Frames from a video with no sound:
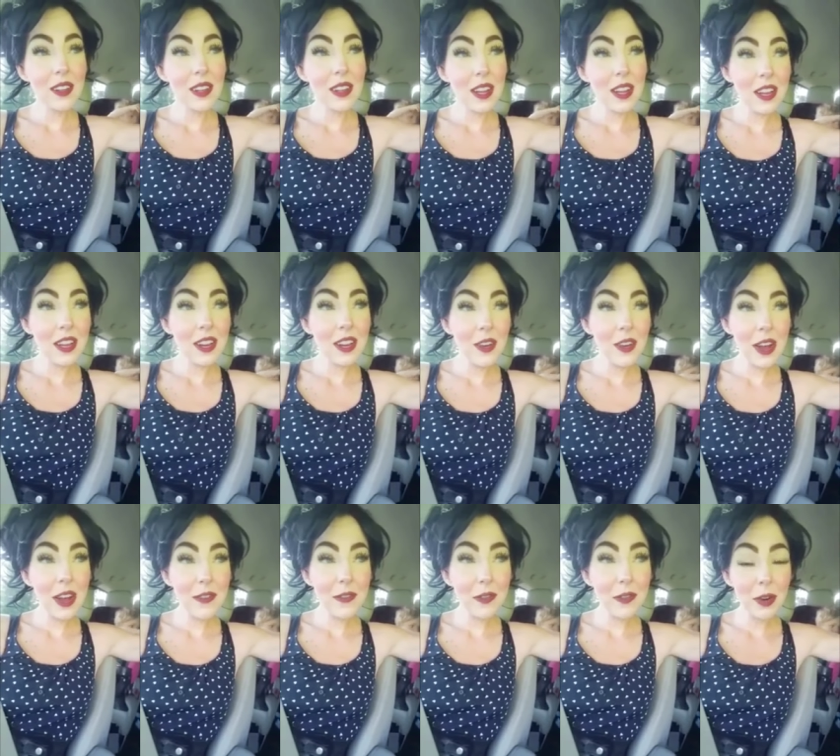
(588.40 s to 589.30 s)
and I know I have
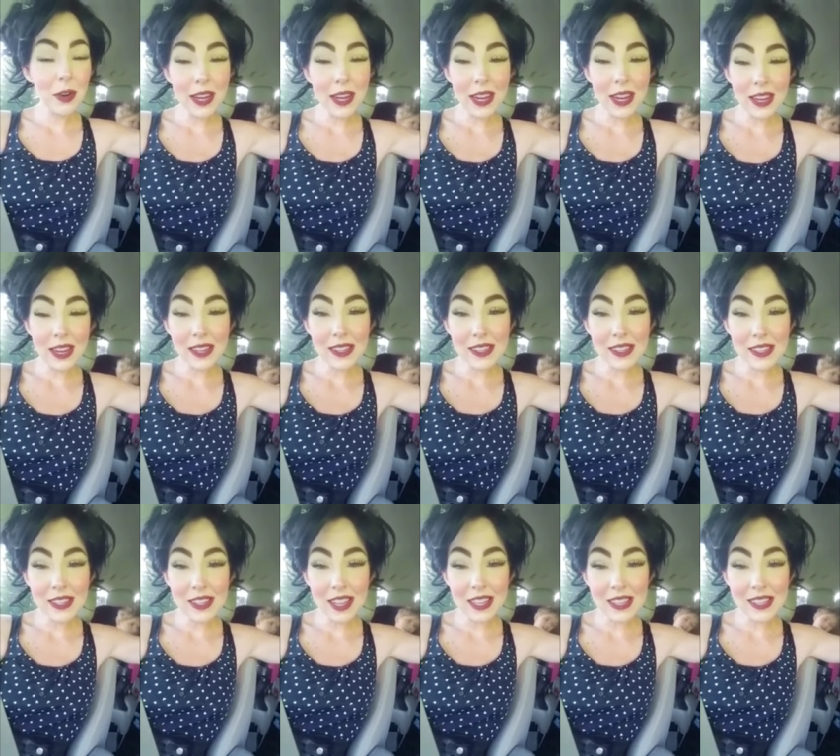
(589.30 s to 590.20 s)
four kids,
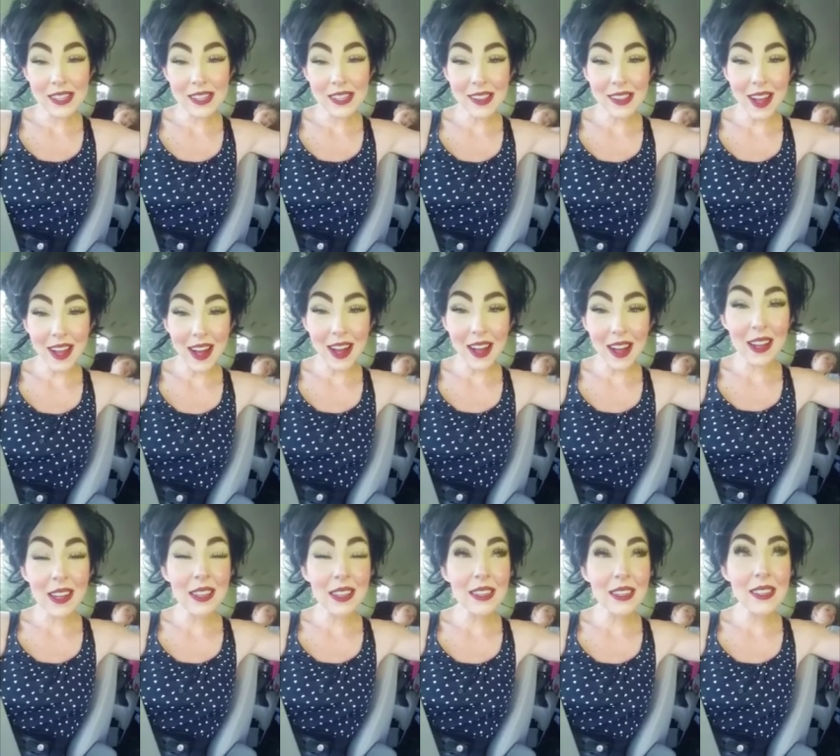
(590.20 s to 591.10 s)
that's a lot.
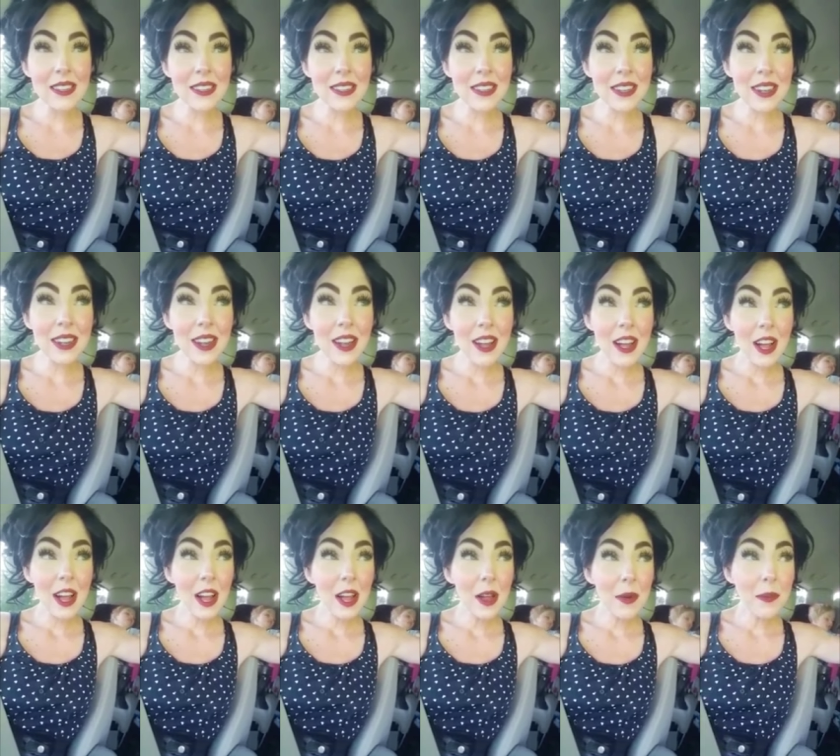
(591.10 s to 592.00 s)

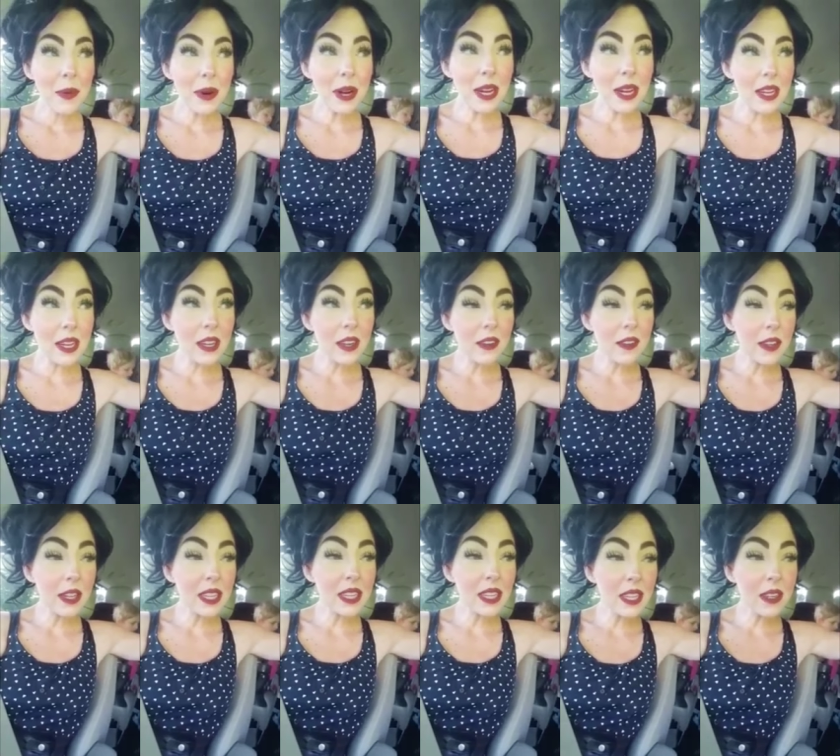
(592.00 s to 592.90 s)
But if
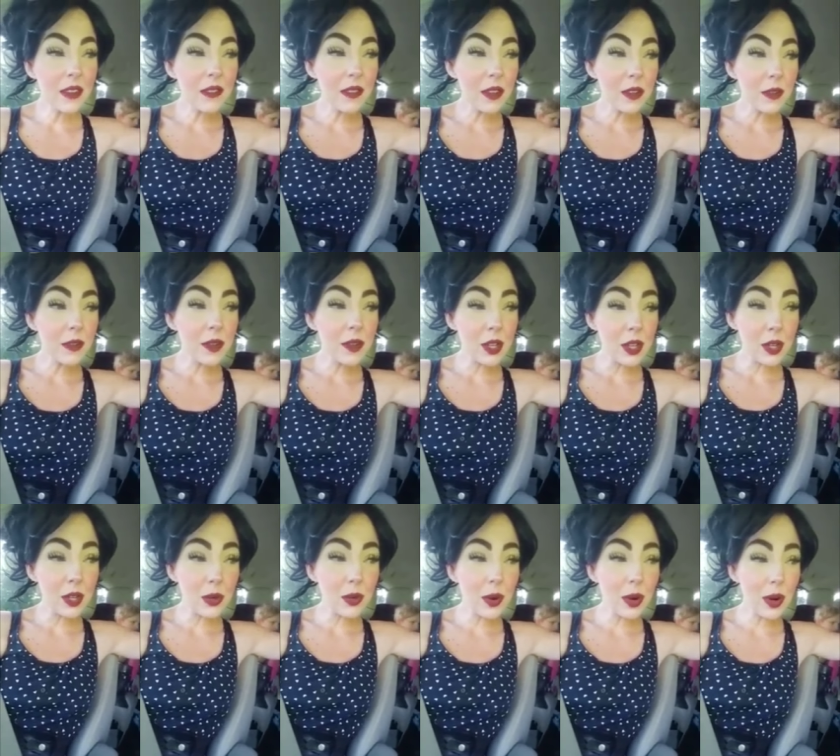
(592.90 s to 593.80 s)
any of you
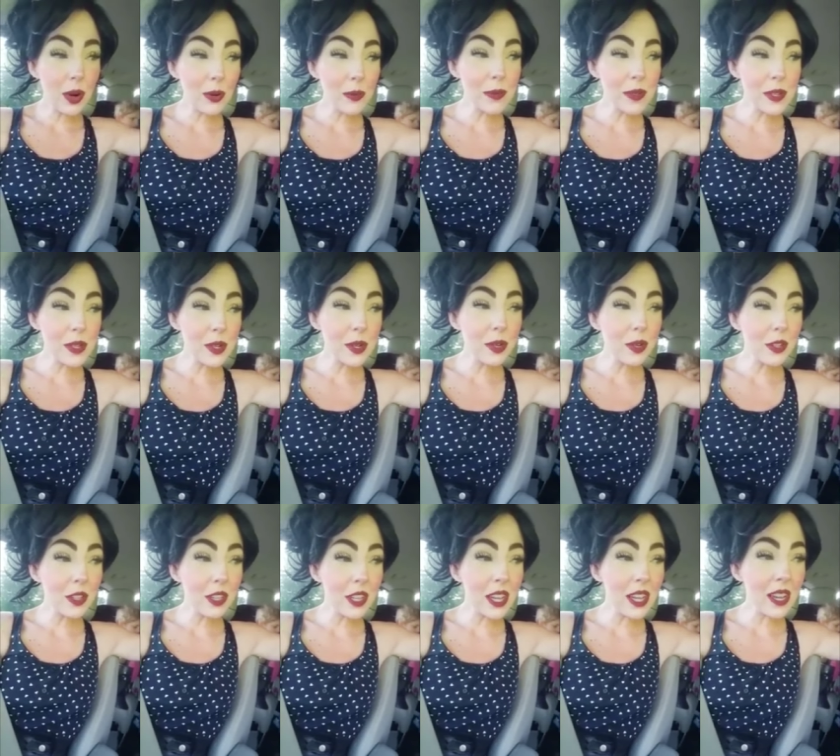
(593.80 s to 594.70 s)
do
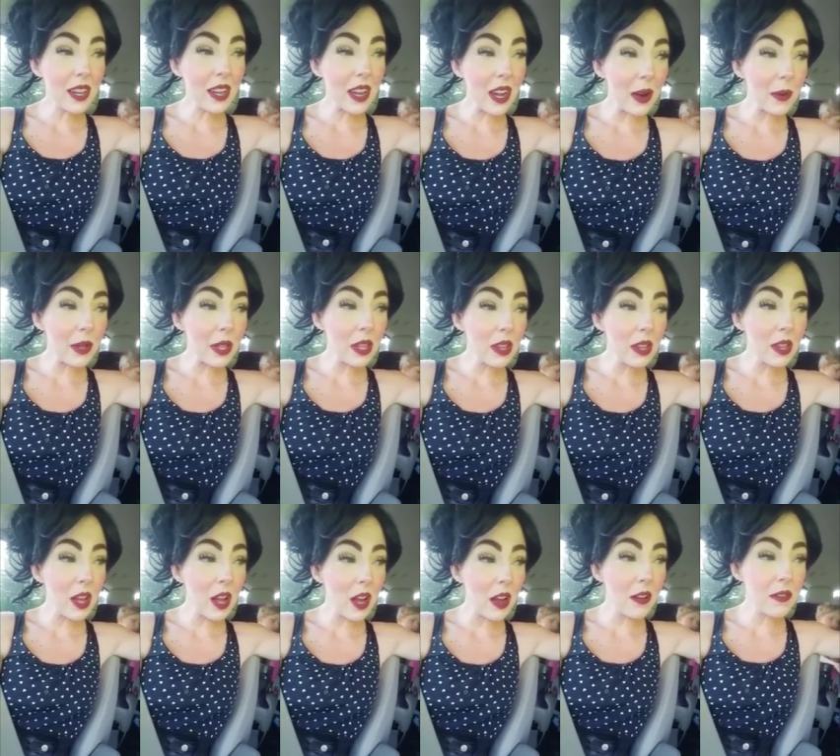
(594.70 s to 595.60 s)
homeschooling, I would
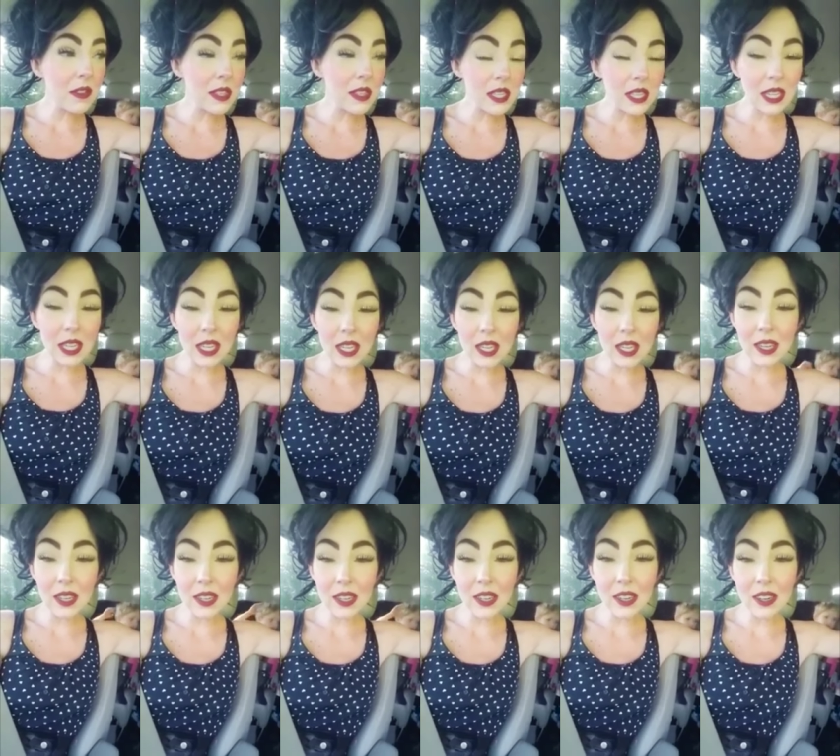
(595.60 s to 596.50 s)
love to
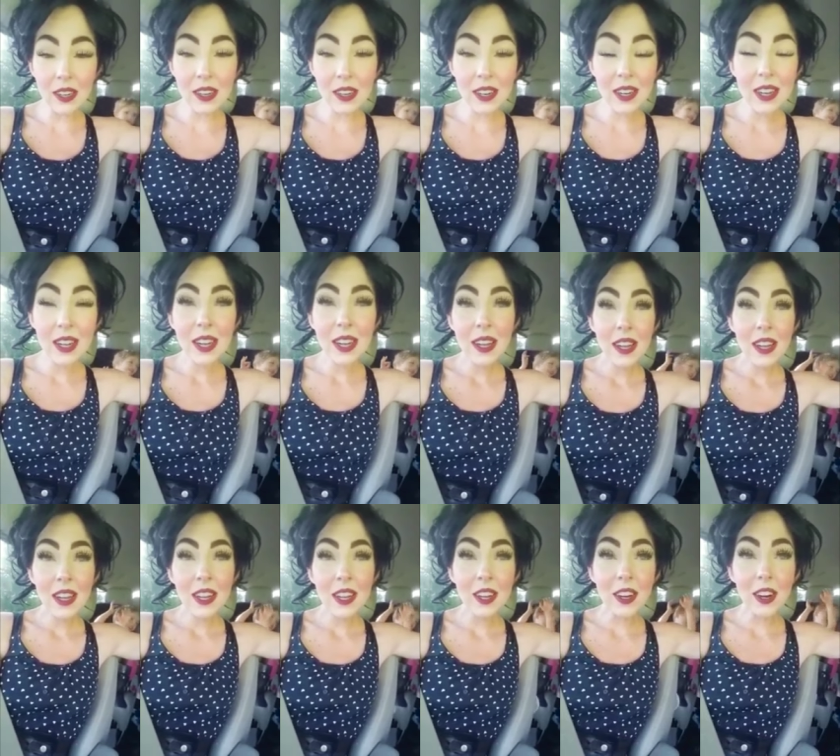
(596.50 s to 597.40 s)
hear
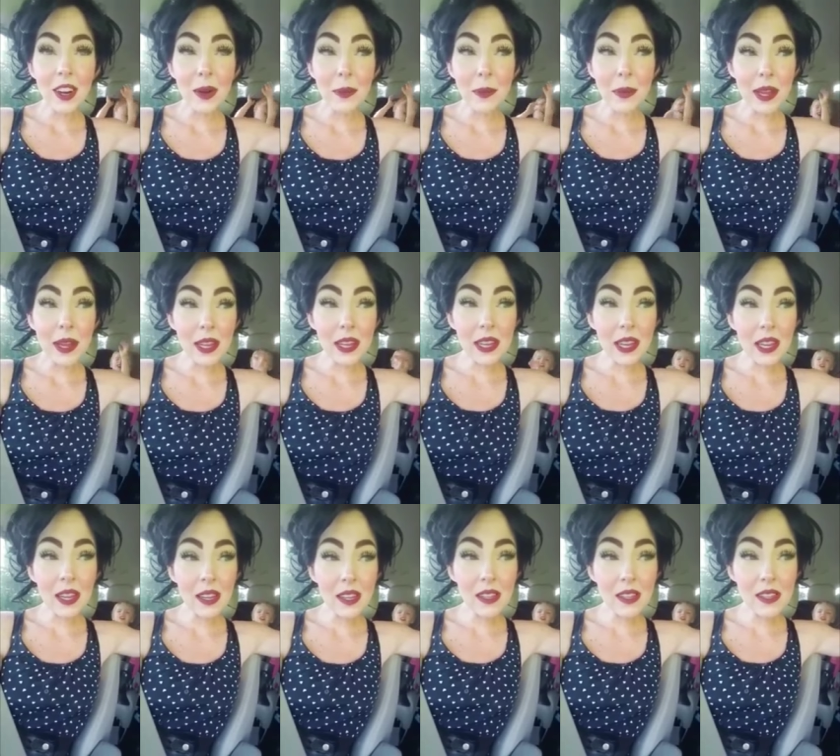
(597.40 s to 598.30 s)
your
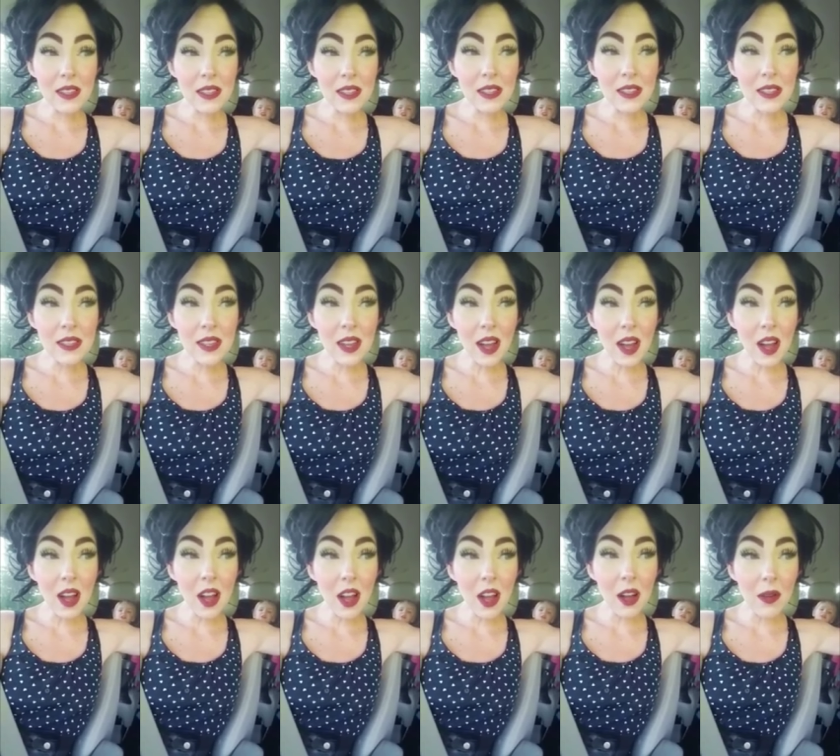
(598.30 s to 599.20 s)
opinions.
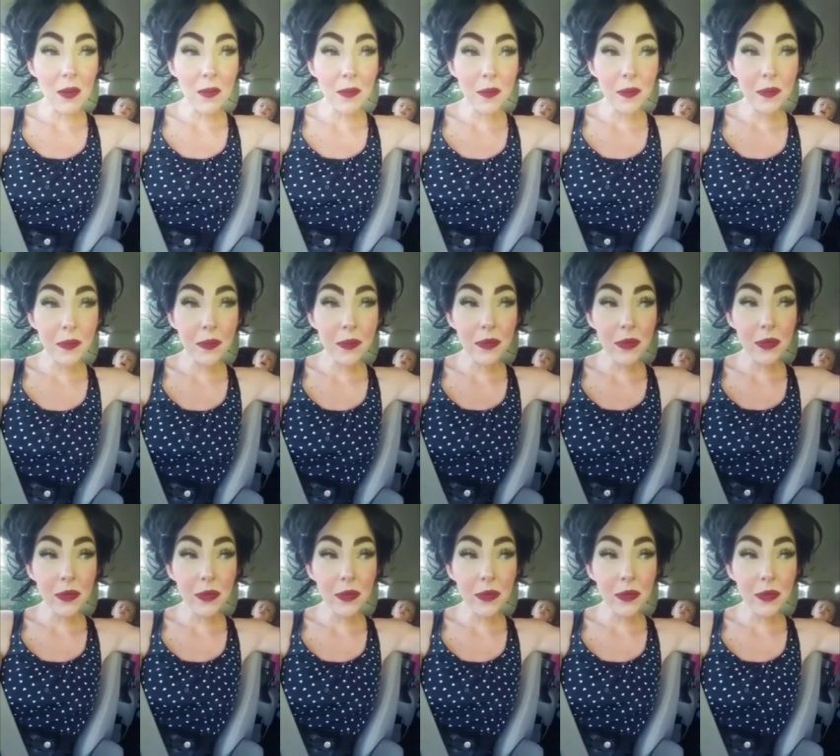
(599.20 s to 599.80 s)
Um,